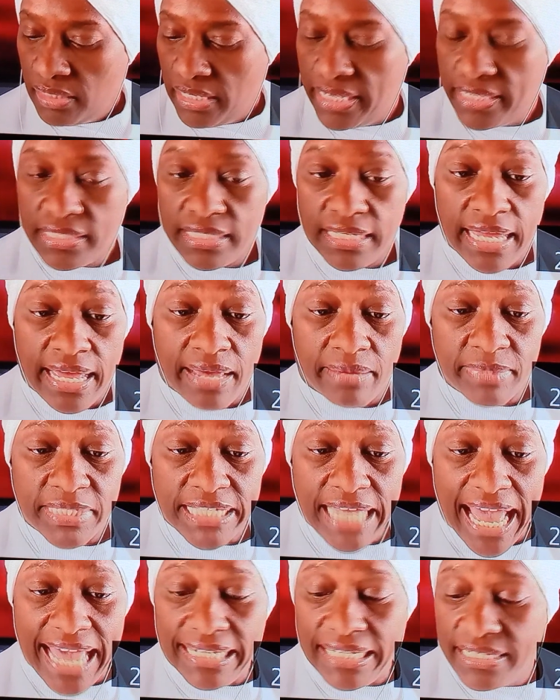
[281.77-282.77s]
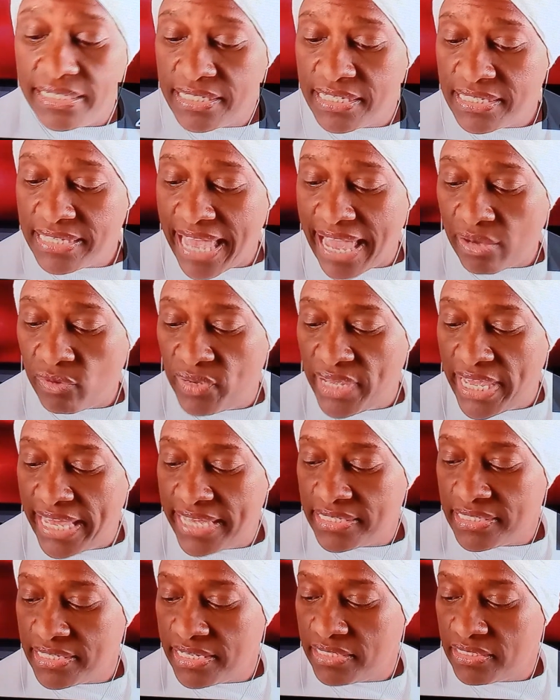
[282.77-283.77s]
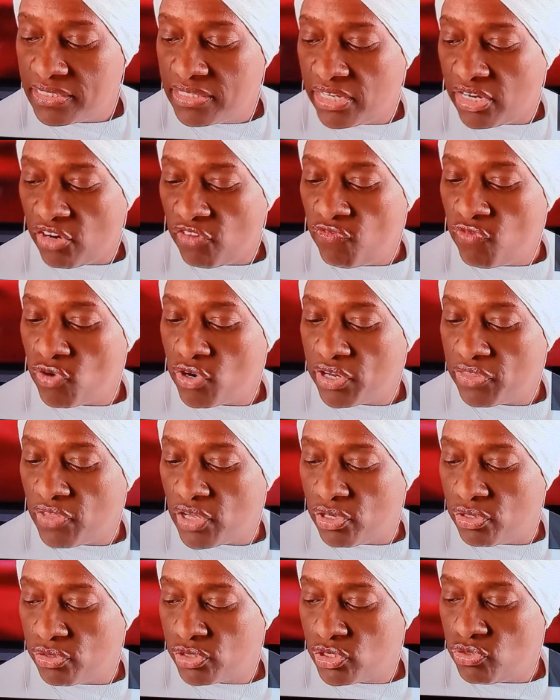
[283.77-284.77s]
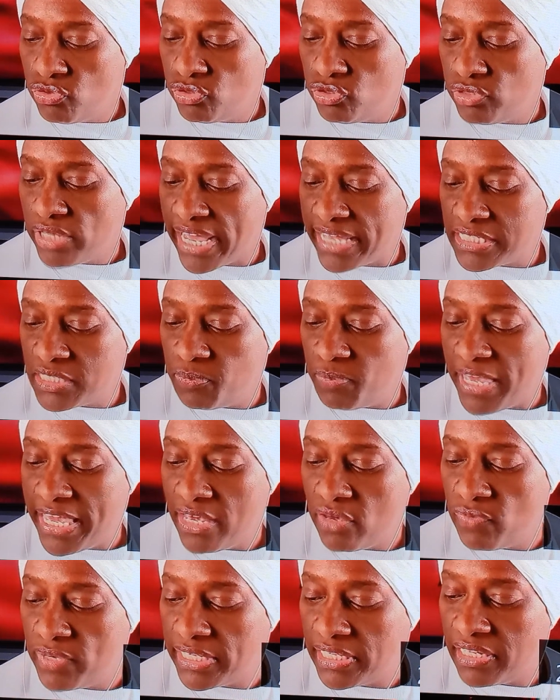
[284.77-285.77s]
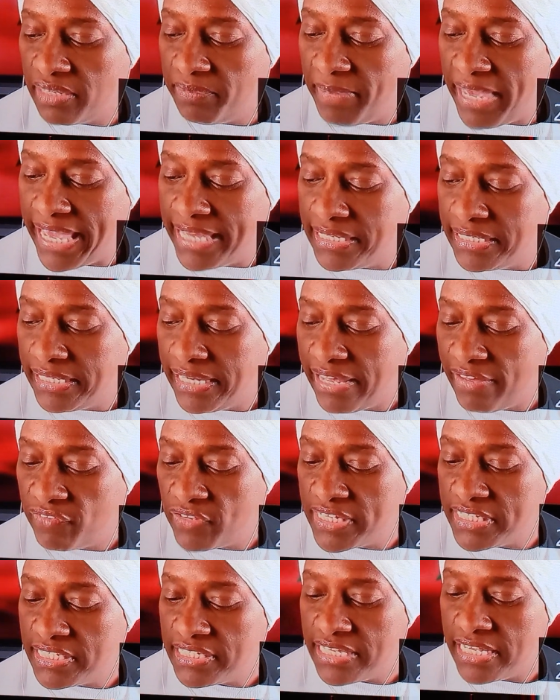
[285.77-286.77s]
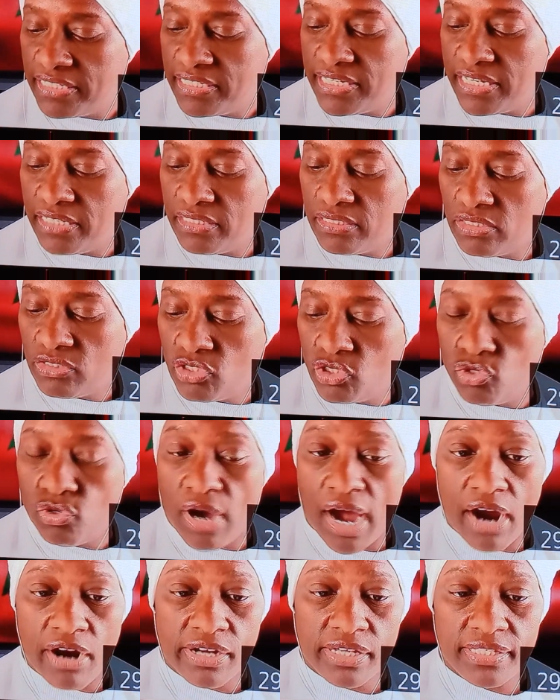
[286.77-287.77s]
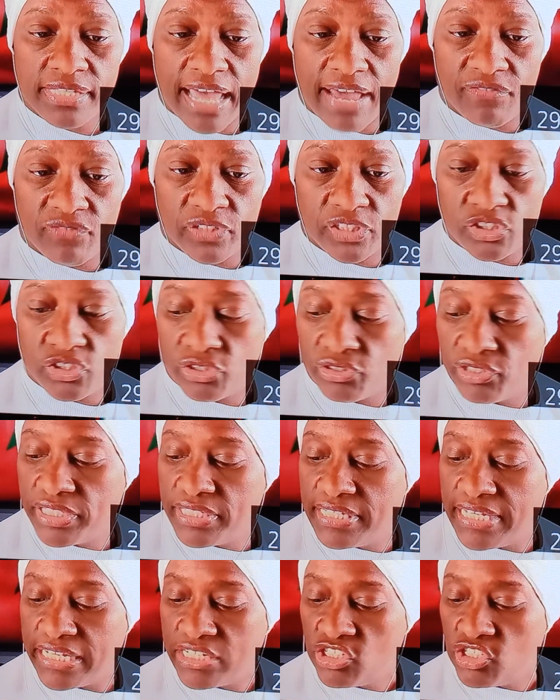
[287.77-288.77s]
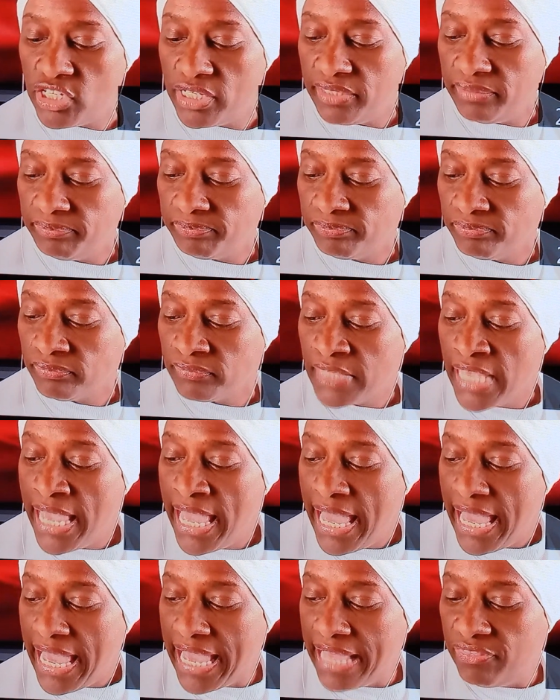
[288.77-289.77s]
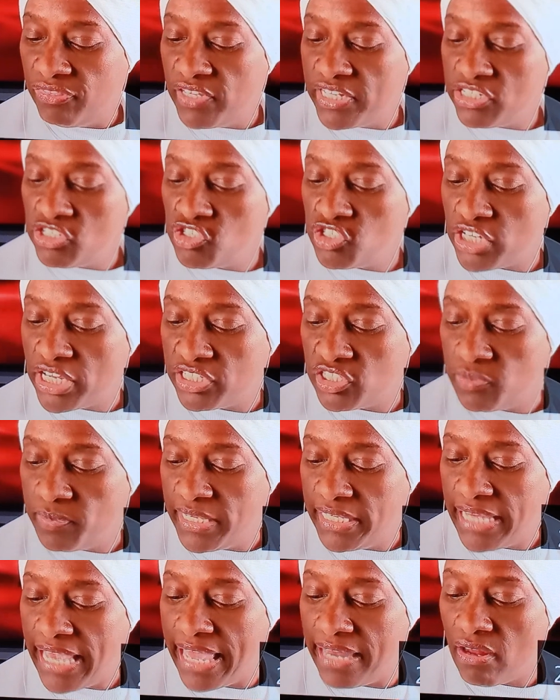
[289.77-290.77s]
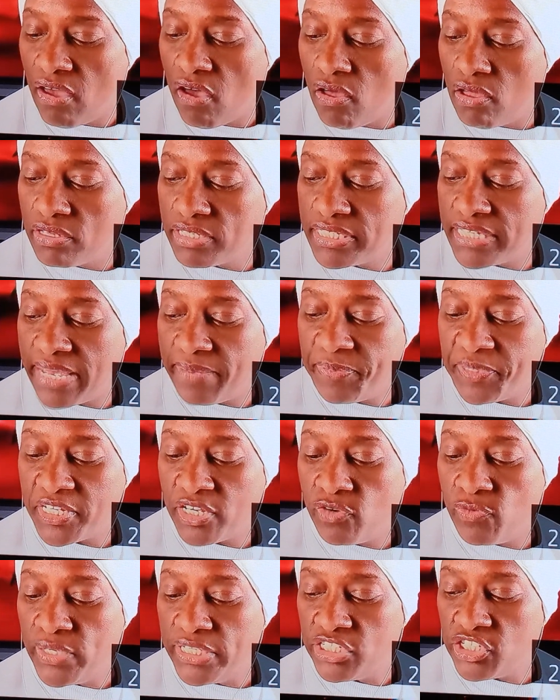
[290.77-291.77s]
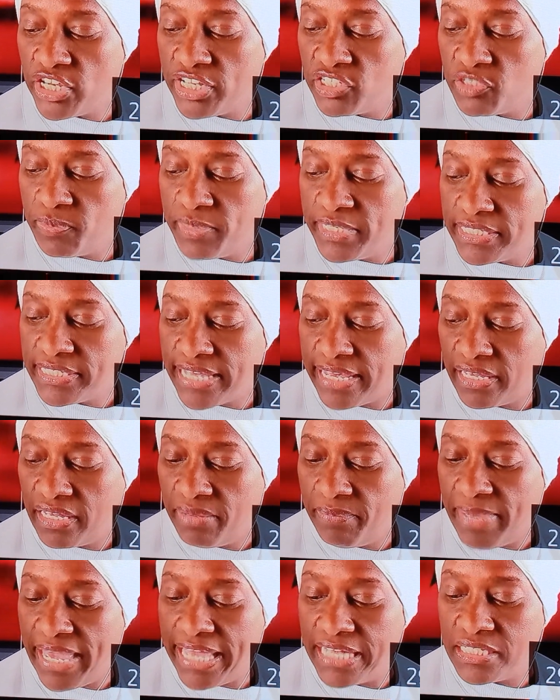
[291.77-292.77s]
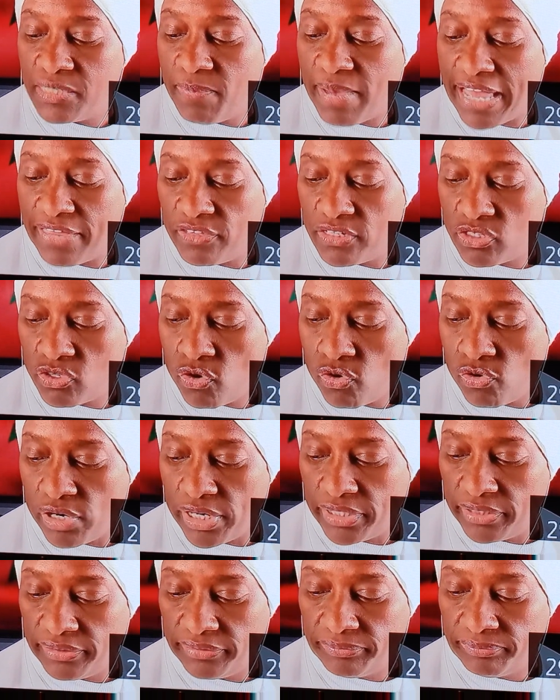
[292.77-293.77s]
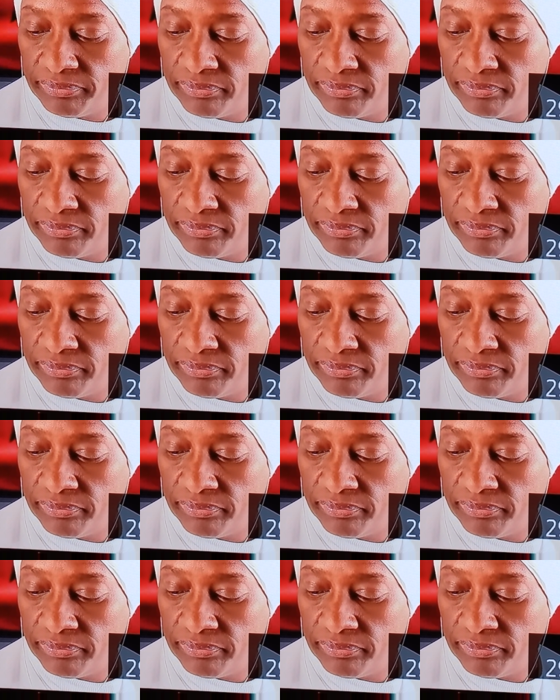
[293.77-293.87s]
Islam silences acquiescence. Therefore, those who do not speak when commanded have consented to our sovereign jurisdiction and this judgment and all subsequent judgments and commands by this court.